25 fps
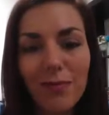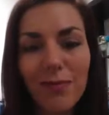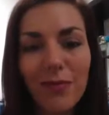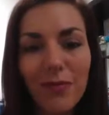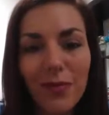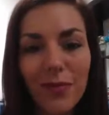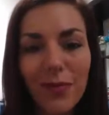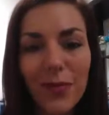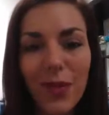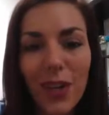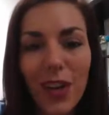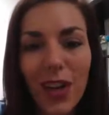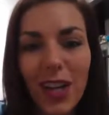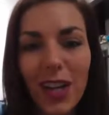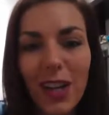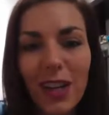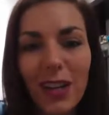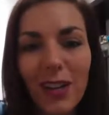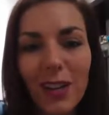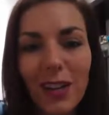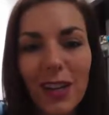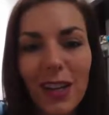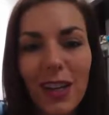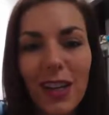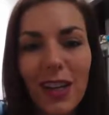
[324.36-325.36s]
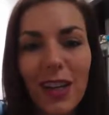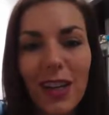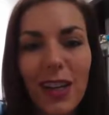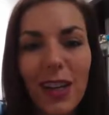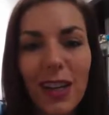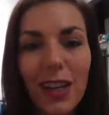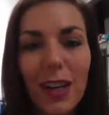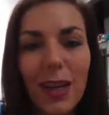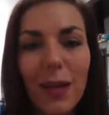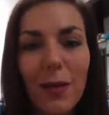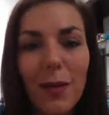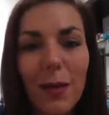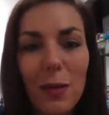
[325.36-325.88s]
right?
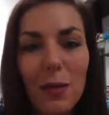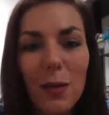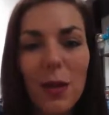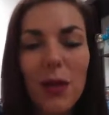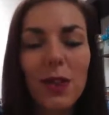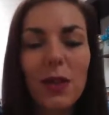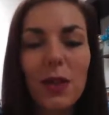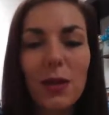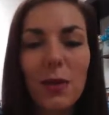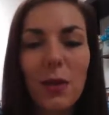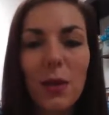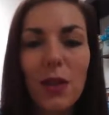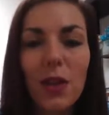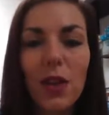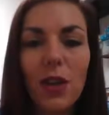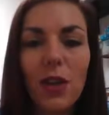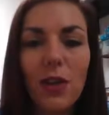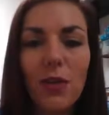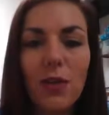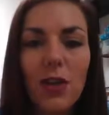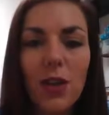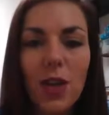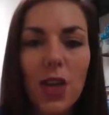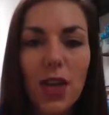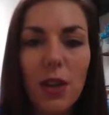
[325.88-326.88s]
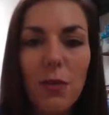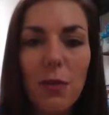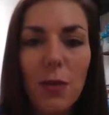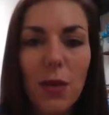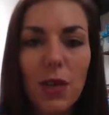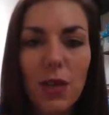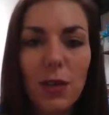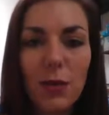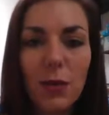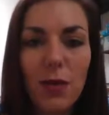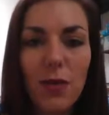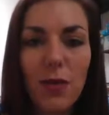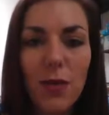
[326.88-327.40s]
And it brings up a lot of shame because
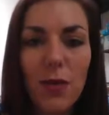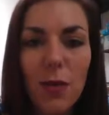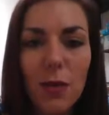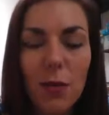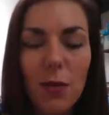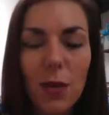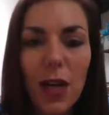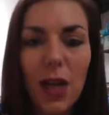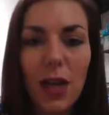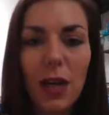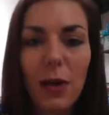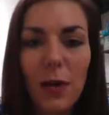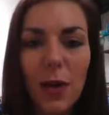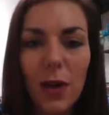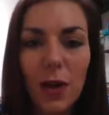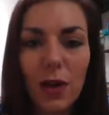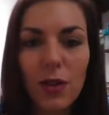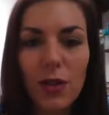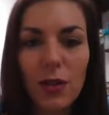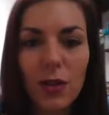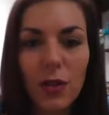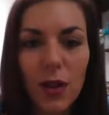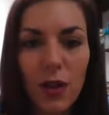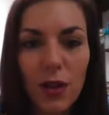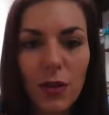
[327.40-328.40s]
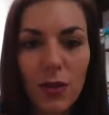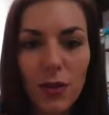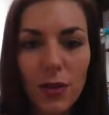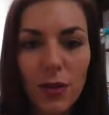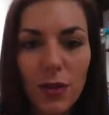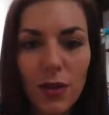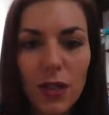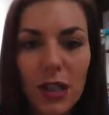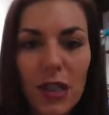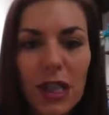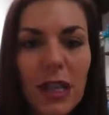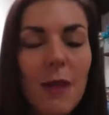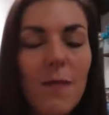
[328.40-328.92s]
we feel bad about ourselves.
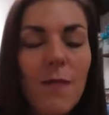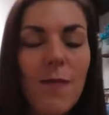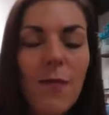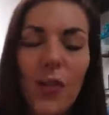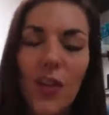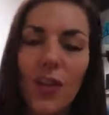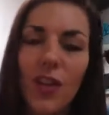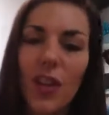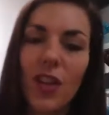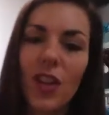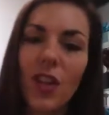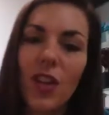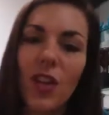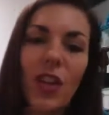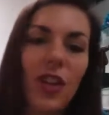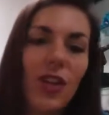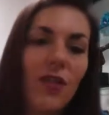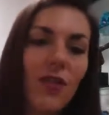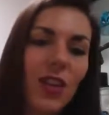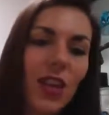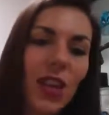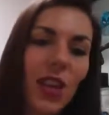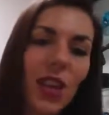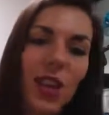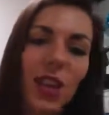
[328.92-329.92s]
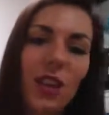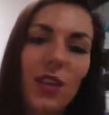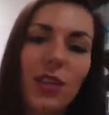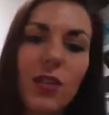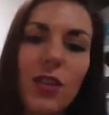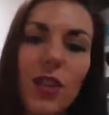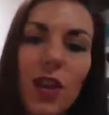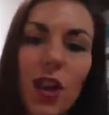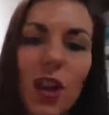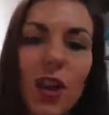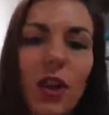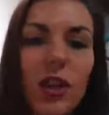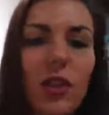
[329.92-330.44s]
And then a lot of negative
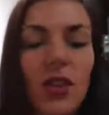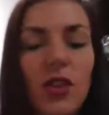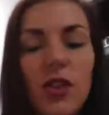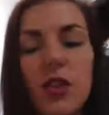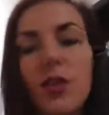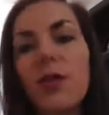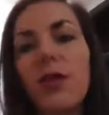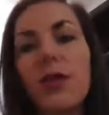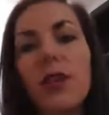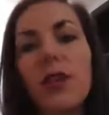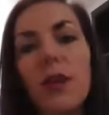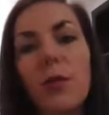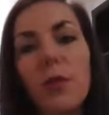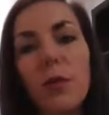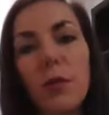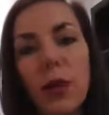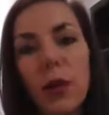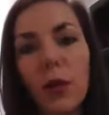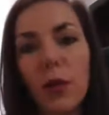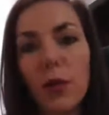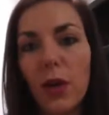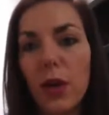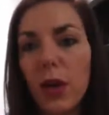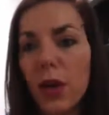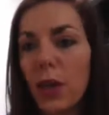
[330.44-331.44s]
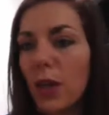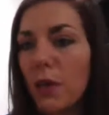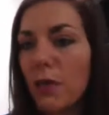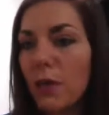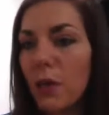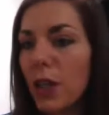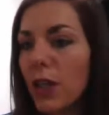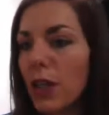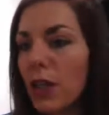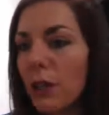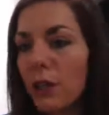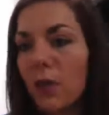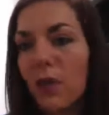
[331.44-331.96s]
talk shows up. Like, what kind of
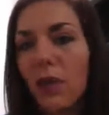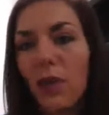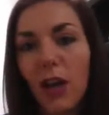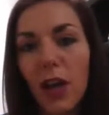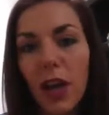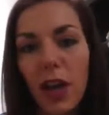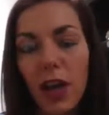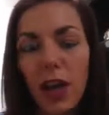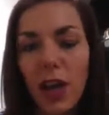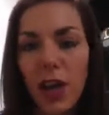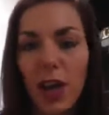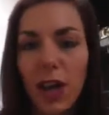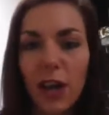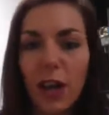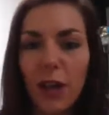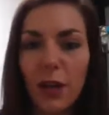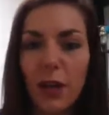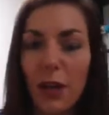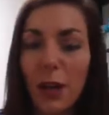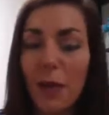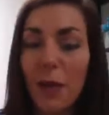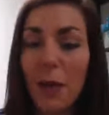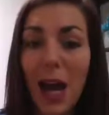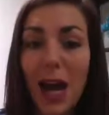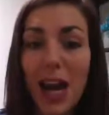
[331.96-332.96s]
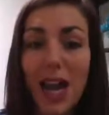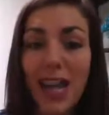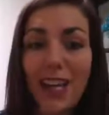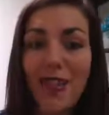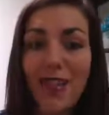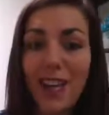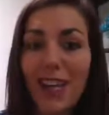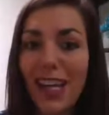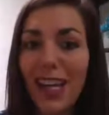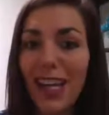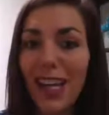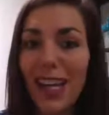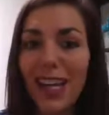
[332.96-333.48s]
person am I? Am I? I
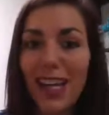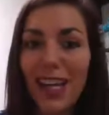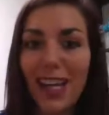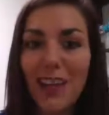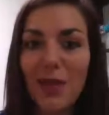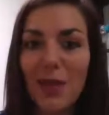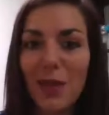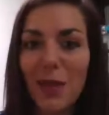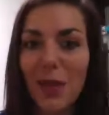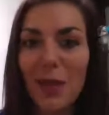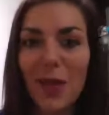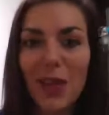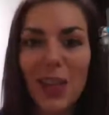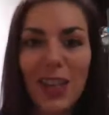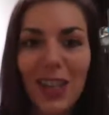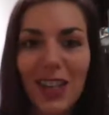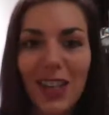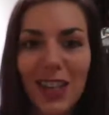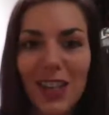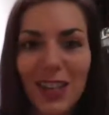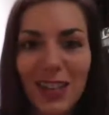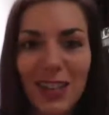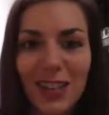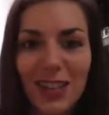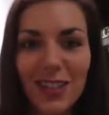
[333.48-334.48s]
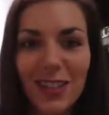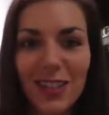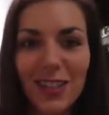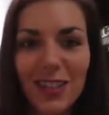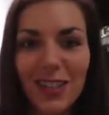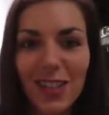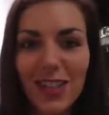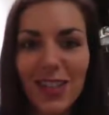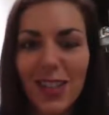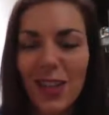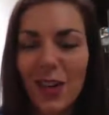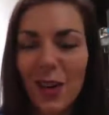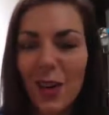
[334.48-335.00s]
can't even quit this.
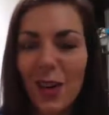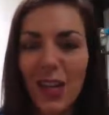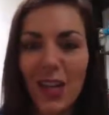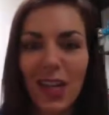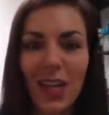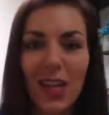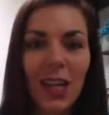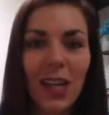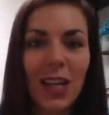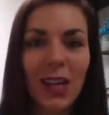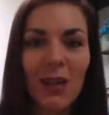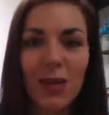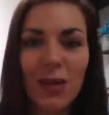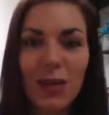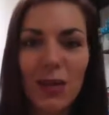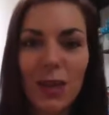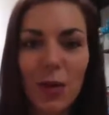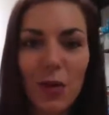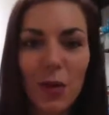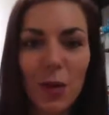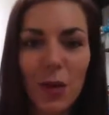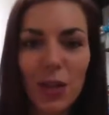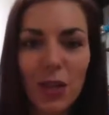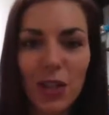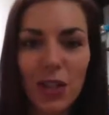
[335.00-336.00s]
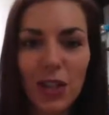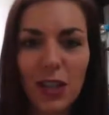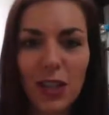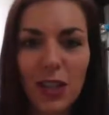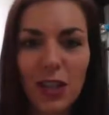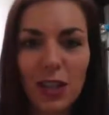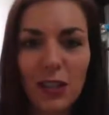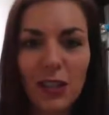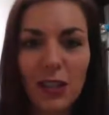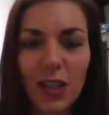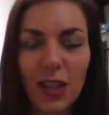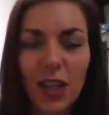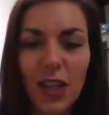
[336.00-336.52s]
I can't even stop watching this.
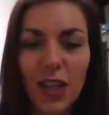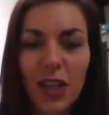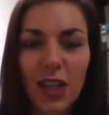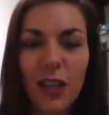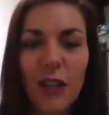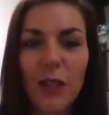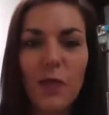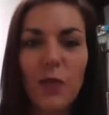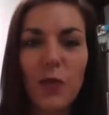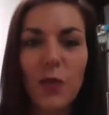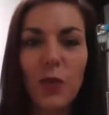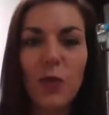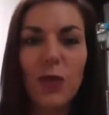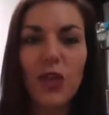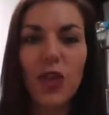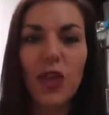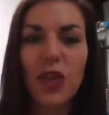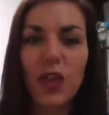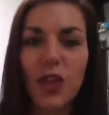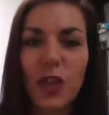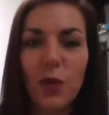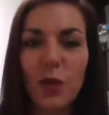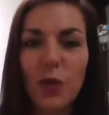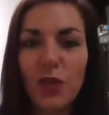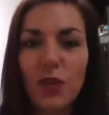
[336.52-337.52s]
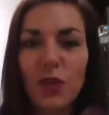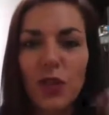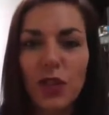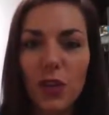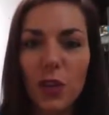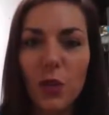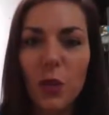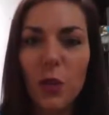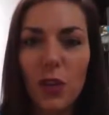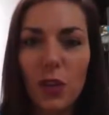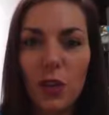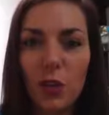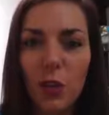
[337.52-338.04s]
Like, we start to go into the
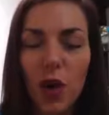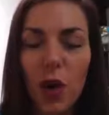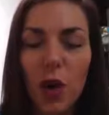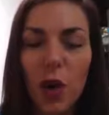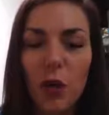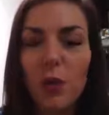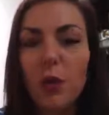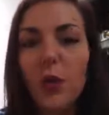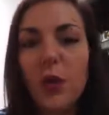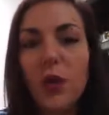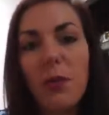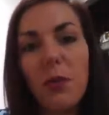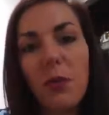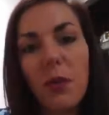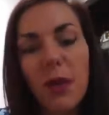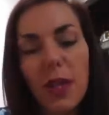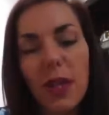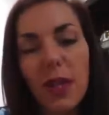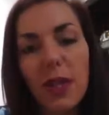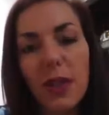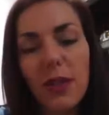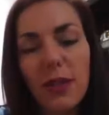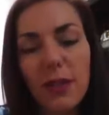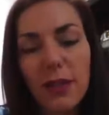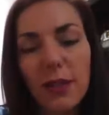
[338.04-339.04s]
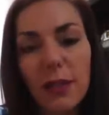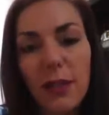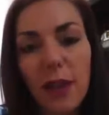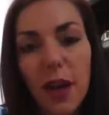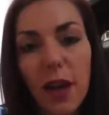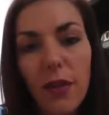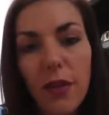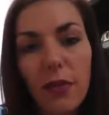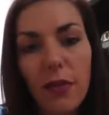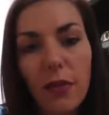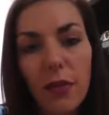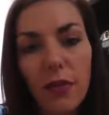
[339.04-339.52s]
what's wrong with me stuff.